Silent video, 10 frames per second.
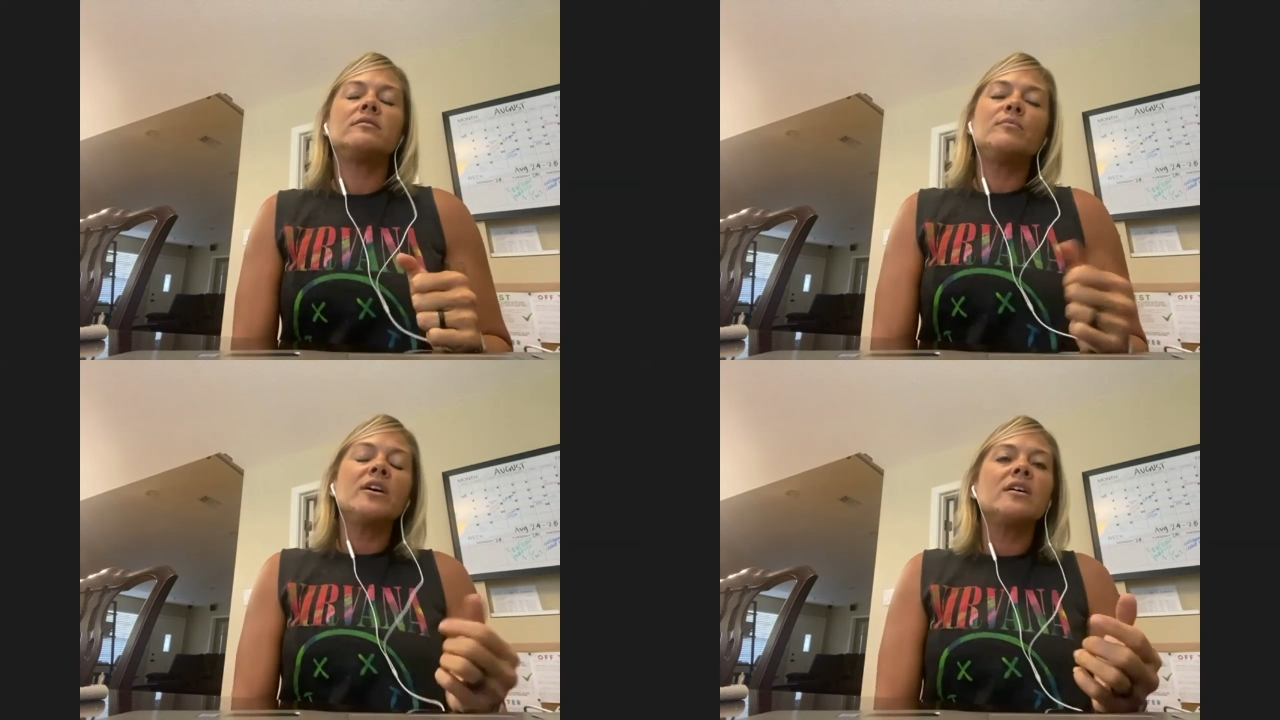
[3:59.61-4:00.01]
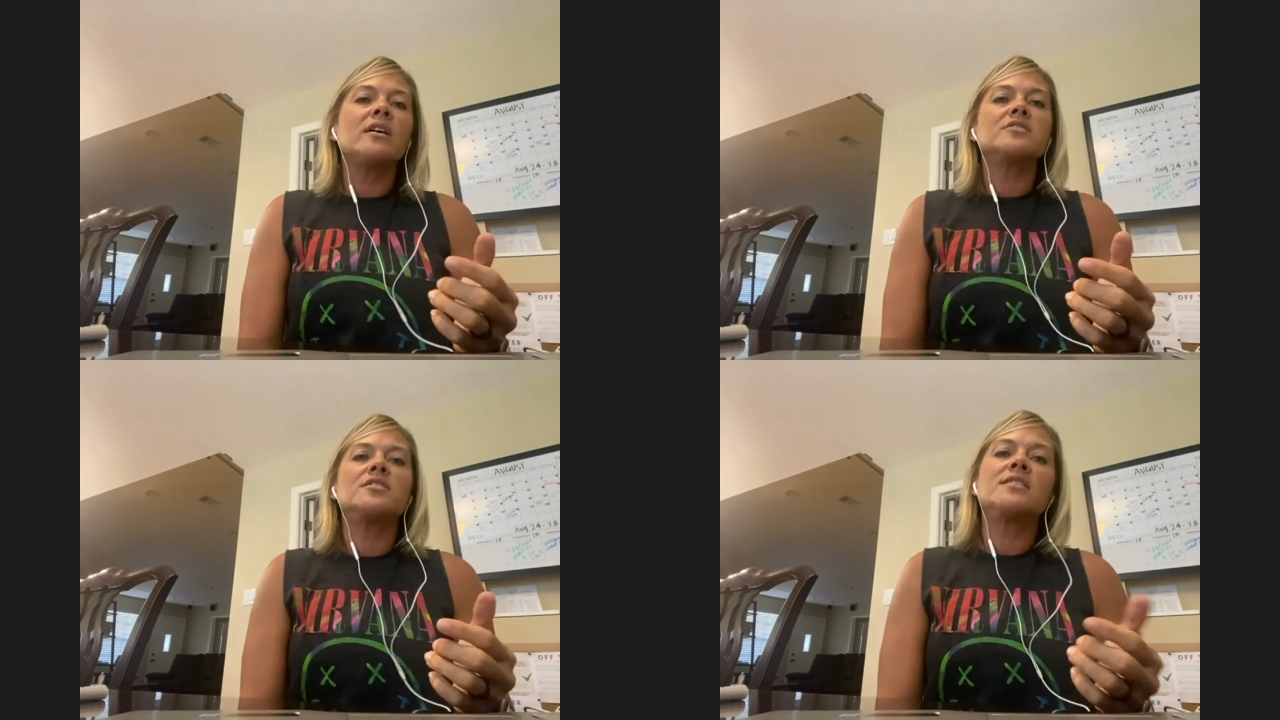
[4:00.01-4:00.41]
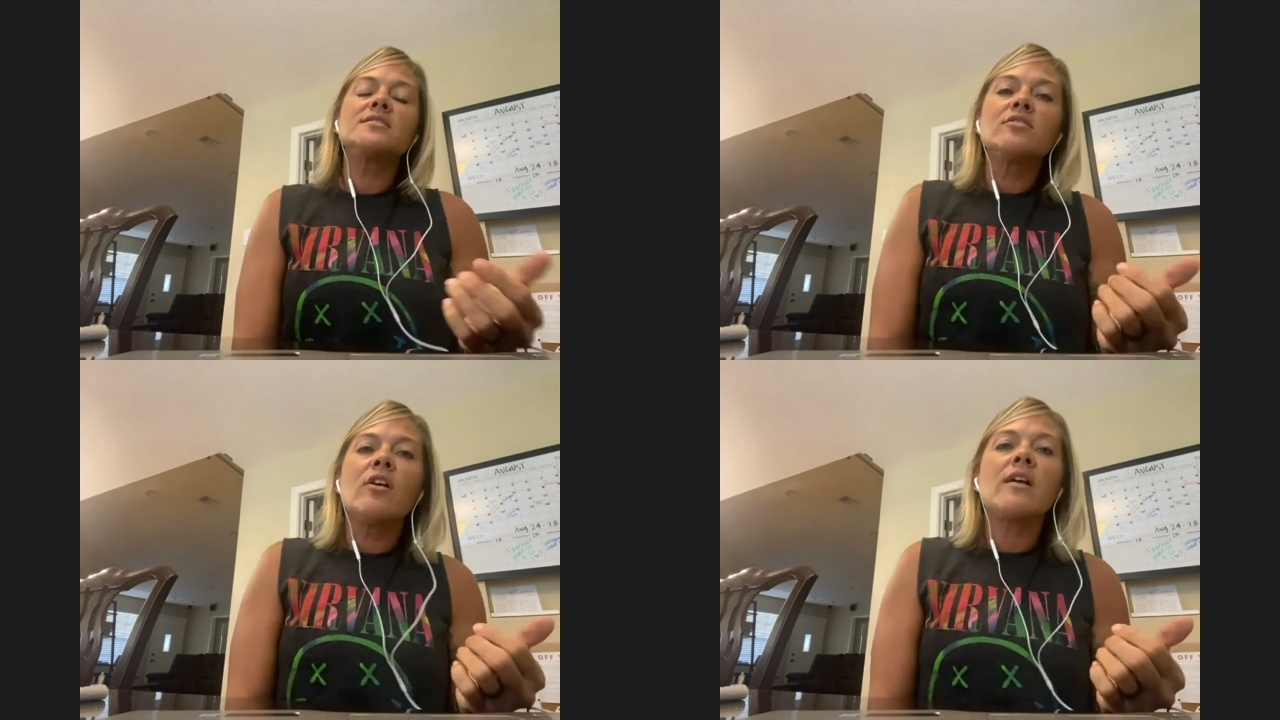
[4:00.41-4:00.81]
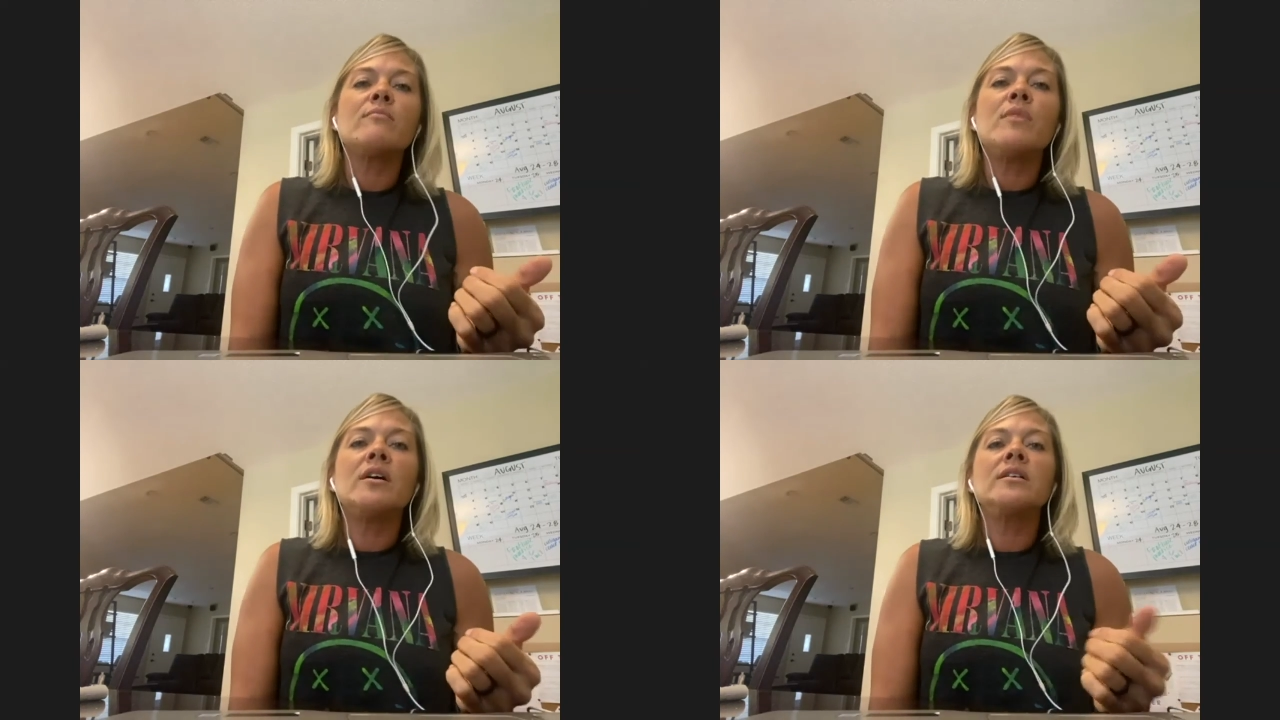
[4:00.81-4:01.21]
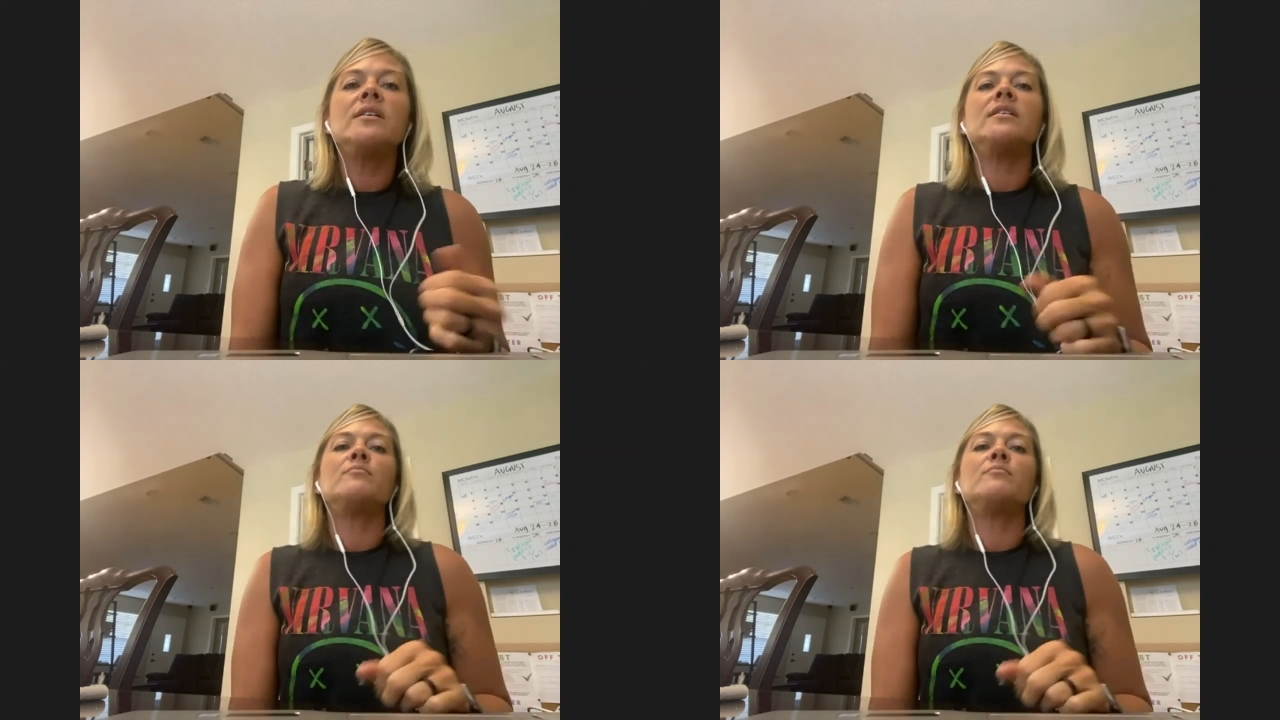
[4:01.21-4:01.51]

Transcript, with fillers: oh my gosh, that's a lot of money and